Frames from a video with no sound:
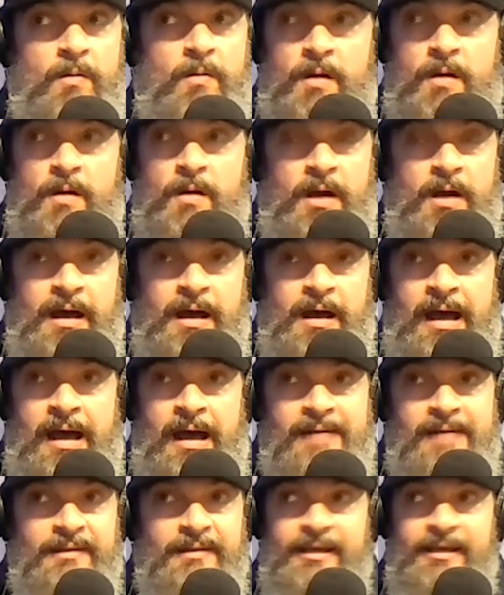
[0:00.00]
Uh, I
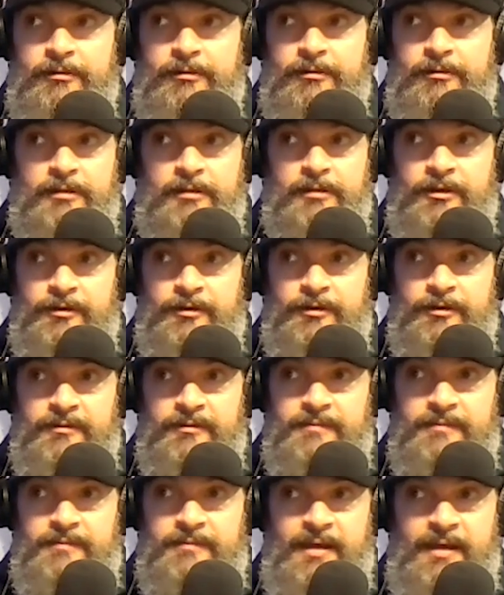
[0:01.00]
later learned
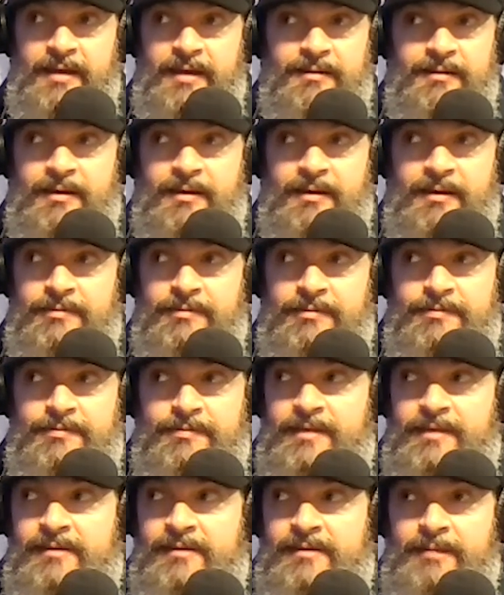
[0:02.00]
that I
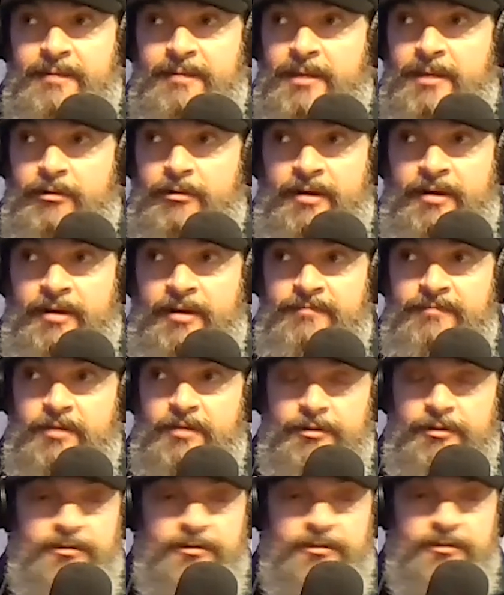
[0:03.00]
think like my
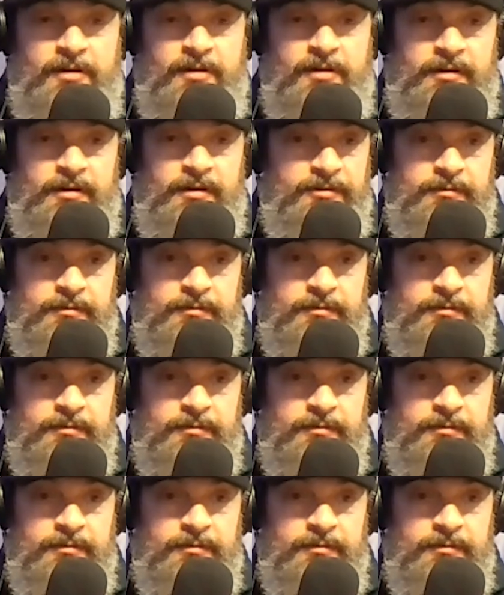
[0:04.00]
grandfather's cousin